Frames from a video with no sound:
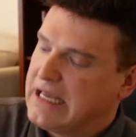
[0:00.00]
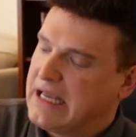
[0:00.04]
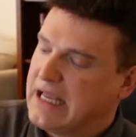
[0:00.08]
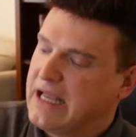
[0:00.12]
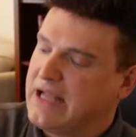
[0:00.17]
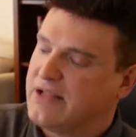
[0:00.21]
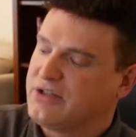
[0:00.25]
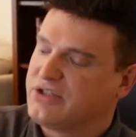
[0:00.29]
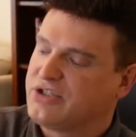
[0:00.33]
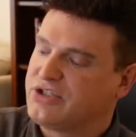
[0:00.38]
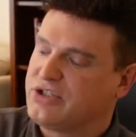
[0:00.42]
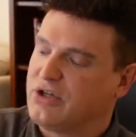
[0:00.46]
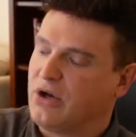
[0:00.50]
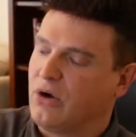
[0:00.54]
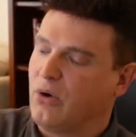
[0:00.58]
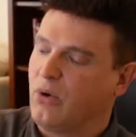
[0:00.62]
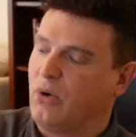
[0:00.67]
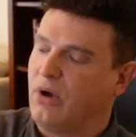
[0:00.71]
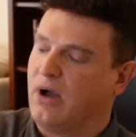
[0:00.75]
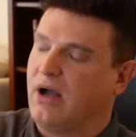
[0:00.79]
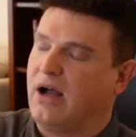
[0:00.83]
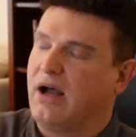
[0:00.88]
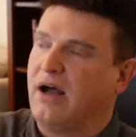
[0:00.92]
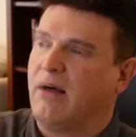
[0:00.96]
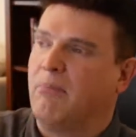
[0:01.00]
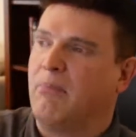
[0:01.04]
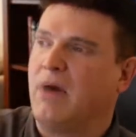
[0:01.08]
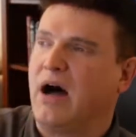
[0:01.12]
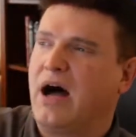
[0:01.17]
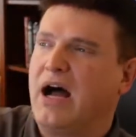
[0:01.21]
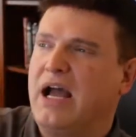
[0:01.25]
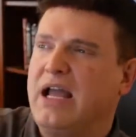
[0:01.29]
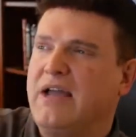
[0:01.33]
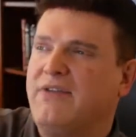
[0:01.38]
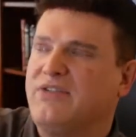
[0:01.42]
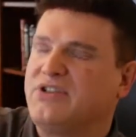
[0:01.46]
And so
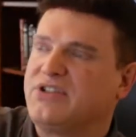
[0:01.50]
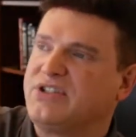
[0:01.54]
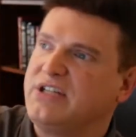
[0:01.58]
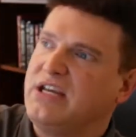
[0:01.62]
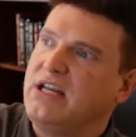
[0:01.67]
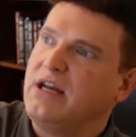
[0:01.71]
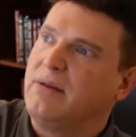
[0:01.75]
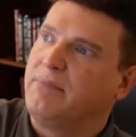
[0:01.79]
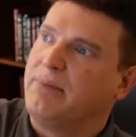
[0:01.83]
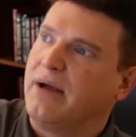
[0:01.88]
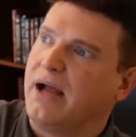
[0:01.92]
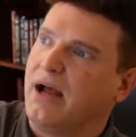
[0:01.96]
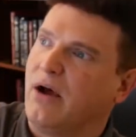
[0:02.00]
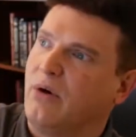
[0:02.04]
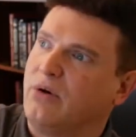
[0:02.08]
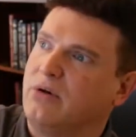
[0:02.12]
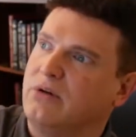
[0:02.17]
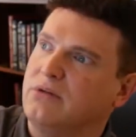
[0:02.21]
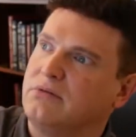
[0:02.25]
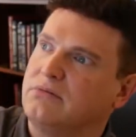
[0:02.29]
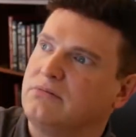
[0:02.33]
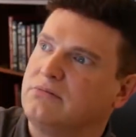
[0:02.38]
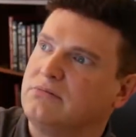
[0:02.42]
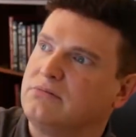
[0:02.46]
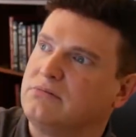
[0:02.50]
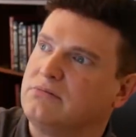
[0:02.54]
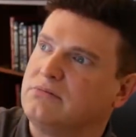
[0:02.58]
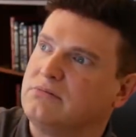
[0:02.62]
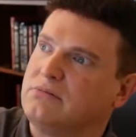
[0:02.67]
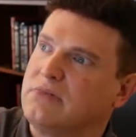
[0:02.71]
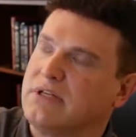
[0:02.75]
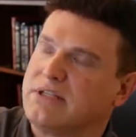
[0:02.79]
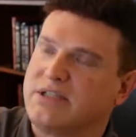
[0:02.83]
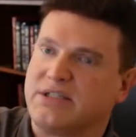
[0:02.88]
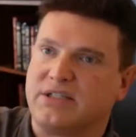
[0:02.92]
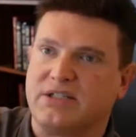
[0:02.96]
I have seen about,
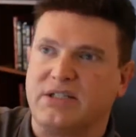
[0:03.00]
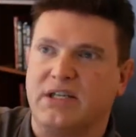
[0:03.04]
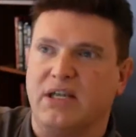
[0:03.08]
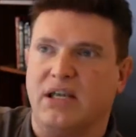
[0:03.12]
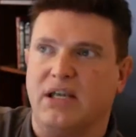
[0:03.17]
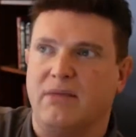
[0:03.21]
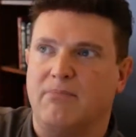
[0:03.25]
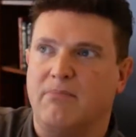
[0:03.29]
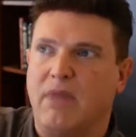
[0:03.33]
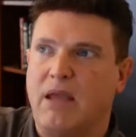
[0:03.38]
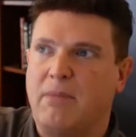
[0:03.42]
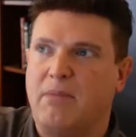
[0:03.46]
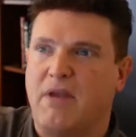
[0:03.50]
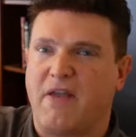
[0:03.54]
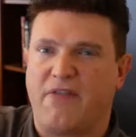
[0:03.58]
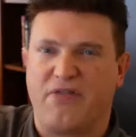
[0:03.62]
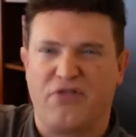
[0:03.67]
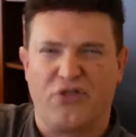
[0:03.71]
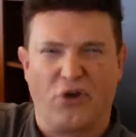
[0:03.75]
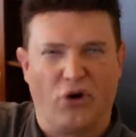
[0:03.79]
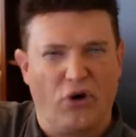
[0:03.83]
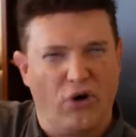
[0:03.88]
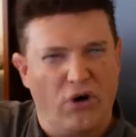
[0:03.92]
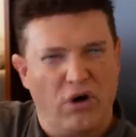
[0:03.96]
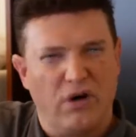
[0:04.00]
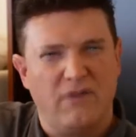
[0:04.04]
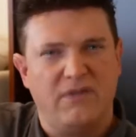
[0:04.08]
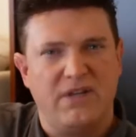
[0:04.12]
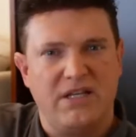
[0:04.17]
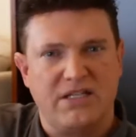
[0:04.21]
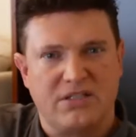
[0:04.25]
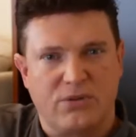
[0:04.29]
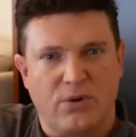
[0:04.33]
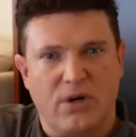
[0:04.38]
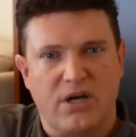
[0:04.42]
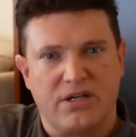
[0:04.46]
let's see, maybe a third of
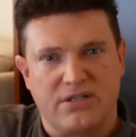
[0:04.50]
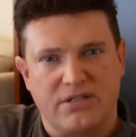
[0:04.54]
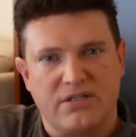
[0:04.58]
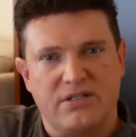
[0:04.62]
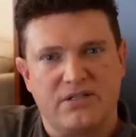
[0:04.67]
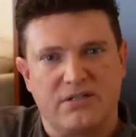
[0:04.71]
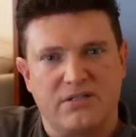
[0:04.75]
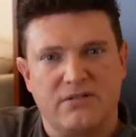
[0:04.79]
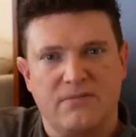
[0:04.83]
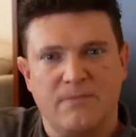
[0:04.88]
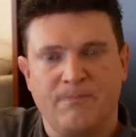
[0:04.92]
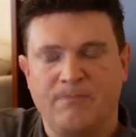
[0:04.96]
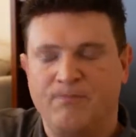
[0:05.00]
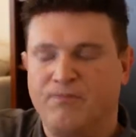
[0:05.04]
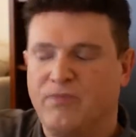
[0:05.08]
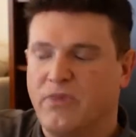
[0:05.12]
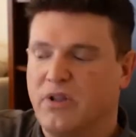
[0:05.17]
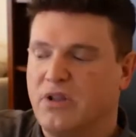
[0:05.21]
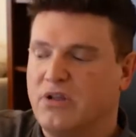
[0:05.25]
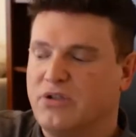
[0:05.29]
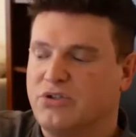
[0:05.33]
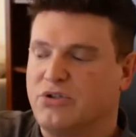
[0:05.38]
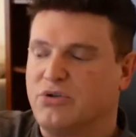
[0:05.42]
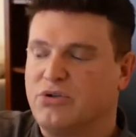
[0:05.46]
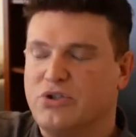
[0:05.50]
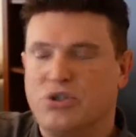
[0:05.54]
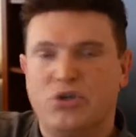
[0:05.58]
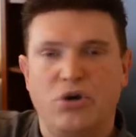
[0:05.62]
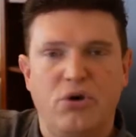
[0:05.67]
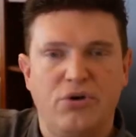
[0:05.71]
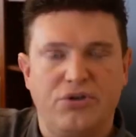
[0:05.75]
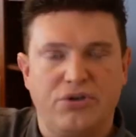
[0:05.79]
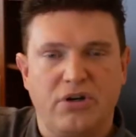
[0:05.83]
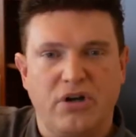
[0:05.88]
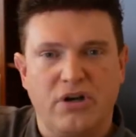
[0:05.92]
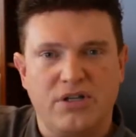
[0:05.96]
these questions. So
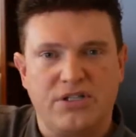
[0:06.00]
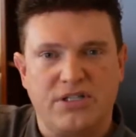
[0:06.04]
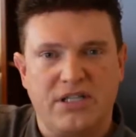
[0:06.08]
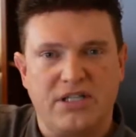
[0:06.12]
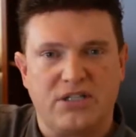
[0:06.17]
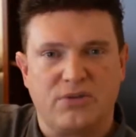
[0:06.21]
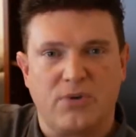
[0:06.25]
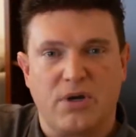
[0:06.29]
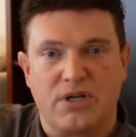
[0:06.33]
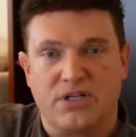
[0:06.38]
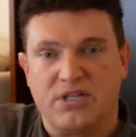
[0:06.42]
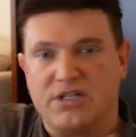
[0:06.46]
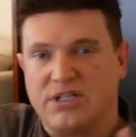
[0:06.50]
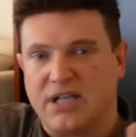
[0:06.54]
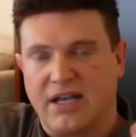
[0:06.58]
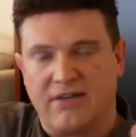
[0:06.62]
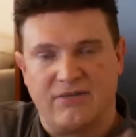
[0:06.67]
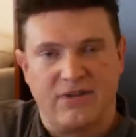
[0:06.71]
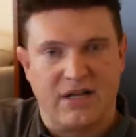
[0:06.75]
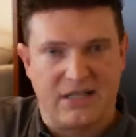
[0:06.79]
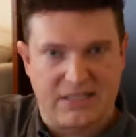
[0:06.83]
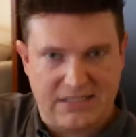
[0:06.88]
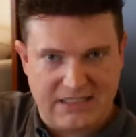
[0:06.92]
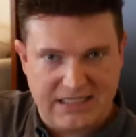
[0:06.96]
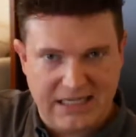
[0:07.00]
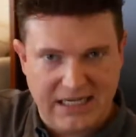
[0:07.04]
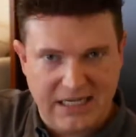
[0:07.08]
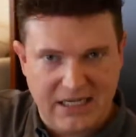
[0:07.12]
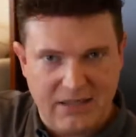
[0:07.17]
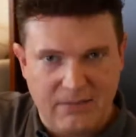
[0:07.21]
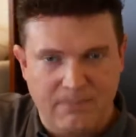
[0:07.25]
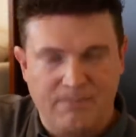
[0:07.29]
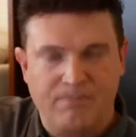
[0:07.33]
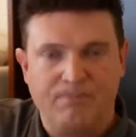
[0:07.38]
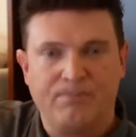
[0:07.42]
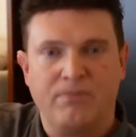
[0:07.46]
2/3 of these questions I have not
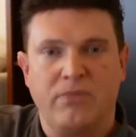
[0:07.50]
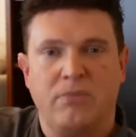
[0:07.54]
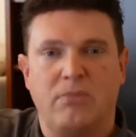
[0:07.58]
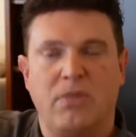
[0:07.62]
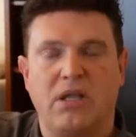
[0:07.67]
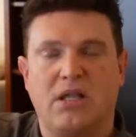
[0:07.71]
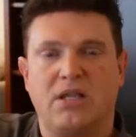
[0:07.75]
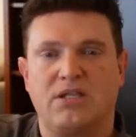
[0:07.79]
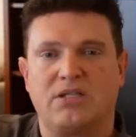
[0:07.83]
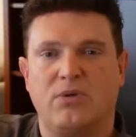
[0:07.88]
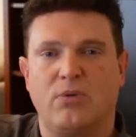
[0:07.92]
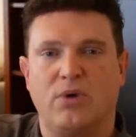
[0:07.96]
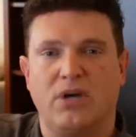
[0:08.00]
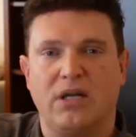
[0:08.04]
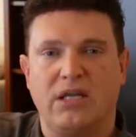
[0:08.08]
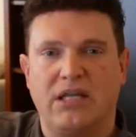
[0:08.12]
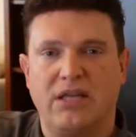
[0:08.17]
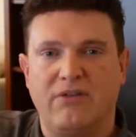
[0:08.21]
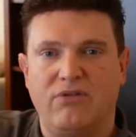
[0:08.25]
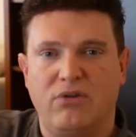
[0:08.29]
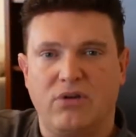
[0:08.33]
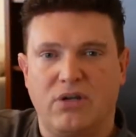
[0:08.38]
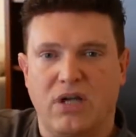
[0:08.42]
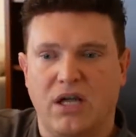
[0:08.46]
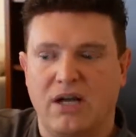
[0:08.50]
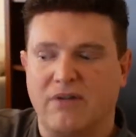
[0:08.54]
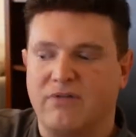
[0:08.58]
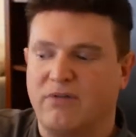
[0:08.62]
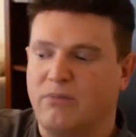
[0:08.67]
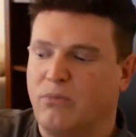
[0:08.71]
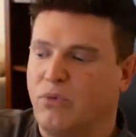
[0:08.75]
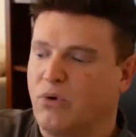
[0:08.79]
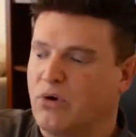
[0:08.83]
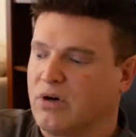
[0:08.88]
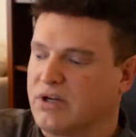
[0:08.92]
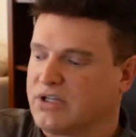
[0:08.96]
seen because I want to give you kind of a
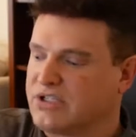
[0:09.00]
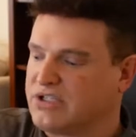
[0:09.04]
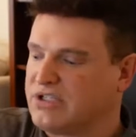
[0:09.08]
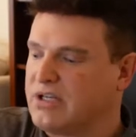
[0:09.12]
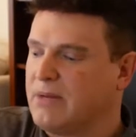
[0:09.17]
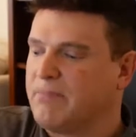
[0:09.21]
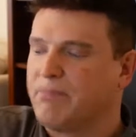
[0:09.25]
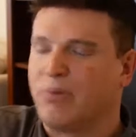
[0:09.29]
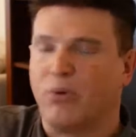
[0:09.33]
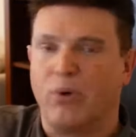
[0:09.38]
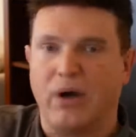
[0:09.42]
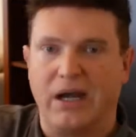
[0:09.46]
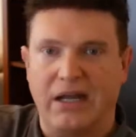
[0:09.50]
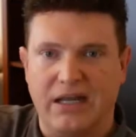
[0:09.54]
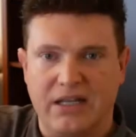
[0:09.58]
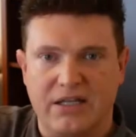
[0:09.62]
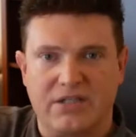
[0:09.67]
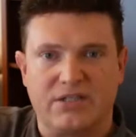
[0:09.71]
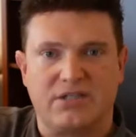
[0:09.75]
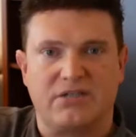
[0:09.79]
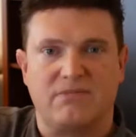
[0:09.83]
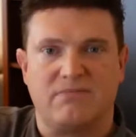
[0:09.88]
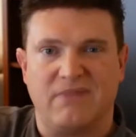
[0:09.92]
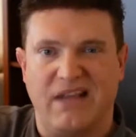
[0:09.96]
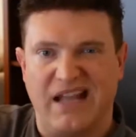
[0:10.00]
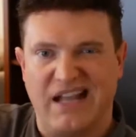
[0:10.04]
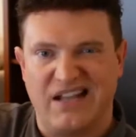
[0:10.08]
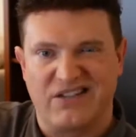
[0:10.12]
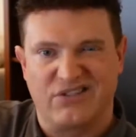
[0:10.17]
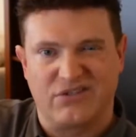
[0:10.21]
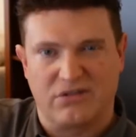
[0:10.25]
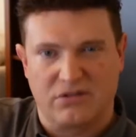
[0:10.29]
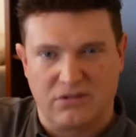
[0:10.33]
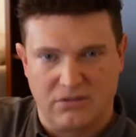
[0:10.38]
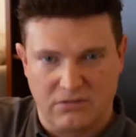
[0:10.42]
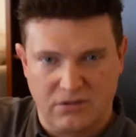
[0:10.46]
more extemporaneous
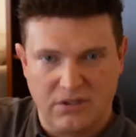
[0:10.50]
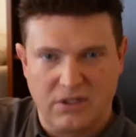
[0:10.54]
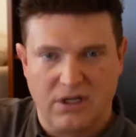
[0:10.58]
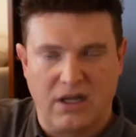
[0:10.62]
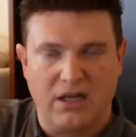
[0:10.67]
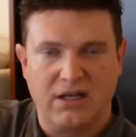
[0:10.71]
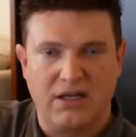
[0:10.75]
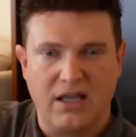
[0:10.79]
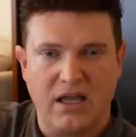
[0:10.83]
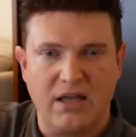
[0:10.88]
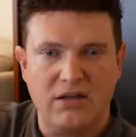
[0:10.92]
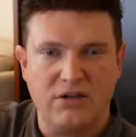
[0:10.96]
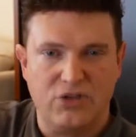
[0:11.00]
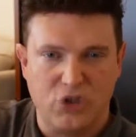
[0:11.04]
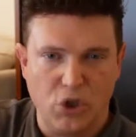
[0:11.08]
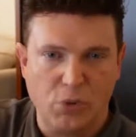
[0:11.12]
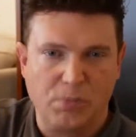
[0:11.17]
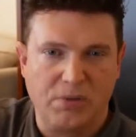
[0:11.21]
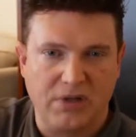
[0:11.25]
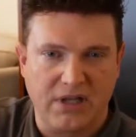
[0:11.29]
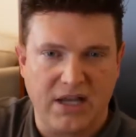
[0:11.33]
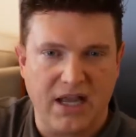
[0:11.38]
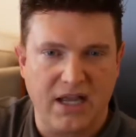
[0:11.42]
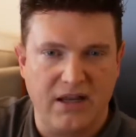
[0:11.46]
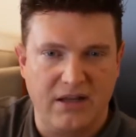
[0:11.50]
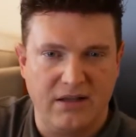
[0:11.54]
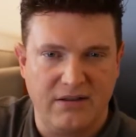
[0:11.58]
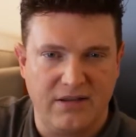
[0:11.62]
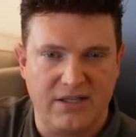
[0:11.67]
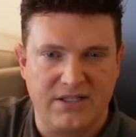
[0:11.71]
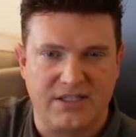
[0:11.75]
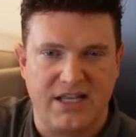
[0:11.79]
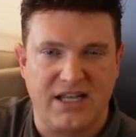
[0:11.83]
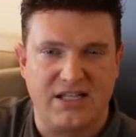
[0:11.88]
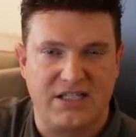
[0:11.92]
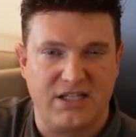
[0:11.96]
answer. Again, duplicating
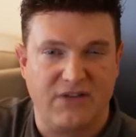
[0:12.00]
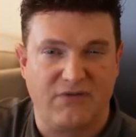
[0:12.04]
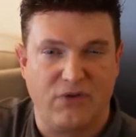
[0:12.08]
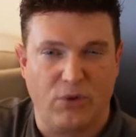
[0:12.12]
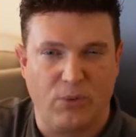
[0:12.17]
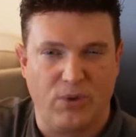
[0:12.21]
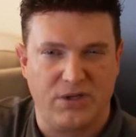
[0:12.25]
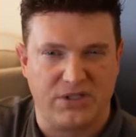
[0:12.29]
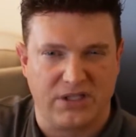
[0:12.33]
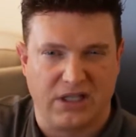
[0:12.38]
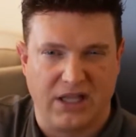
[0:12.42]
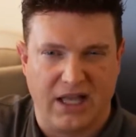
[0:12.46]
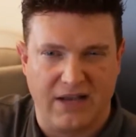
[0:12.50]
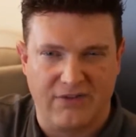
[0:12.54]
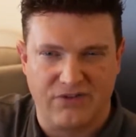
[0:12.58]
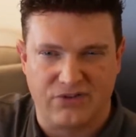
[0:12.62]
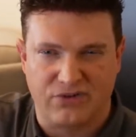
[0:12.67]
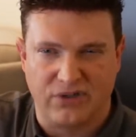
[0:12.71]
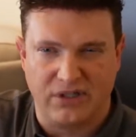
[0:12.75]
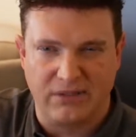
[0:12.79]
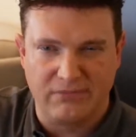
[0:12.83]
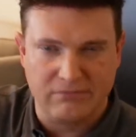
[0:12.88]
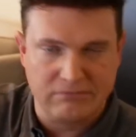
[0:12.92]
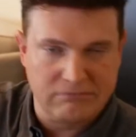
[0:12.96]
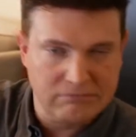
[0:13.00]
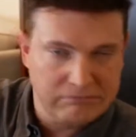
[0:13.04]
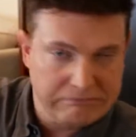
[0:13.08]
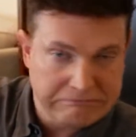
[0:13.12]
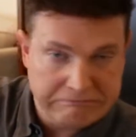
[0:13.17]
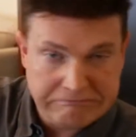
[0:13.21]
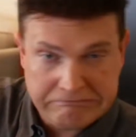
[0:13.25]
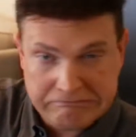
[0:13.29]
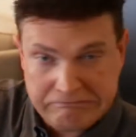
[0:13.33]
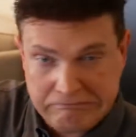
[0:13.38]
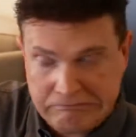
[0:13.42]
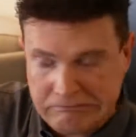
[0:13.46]
this as if it was a live stream.
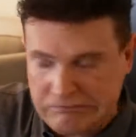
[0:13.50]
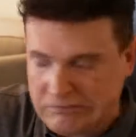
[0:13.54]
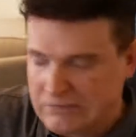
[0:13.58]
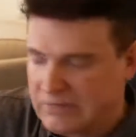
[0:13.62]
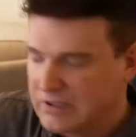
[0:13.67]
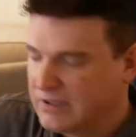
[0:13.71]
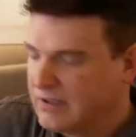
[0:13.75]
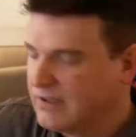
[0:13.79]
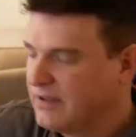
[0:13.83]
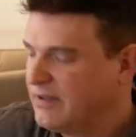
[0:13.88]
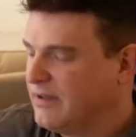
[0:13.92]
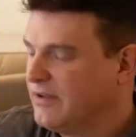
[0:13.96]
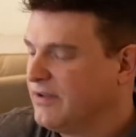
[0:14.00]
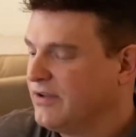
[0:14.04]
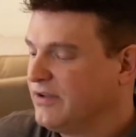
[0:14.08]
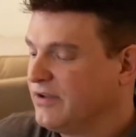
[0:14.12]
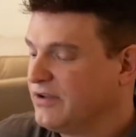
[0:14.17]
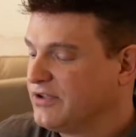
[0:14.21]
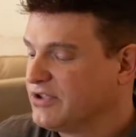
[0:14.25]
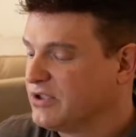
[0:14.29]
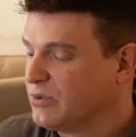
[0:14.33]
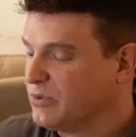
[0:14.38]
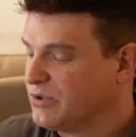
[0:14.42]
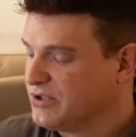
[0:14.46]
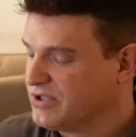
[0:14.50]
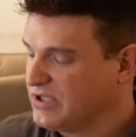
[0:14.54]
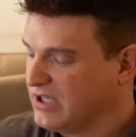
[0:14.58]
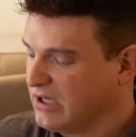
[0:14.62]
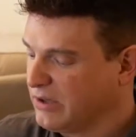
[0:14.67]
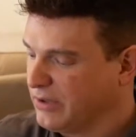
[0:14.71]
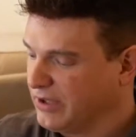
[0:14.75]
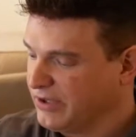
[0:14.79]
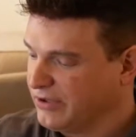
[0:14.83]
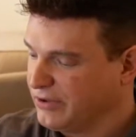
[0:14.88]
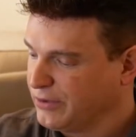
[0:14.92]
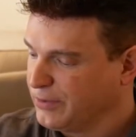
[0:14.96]
So we'll see
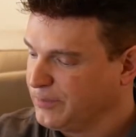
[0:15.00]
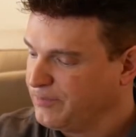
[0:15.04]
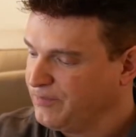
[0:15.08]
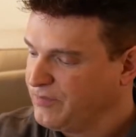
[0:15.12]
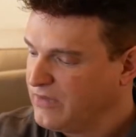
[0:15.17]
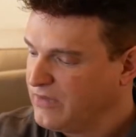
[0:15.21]
how I do.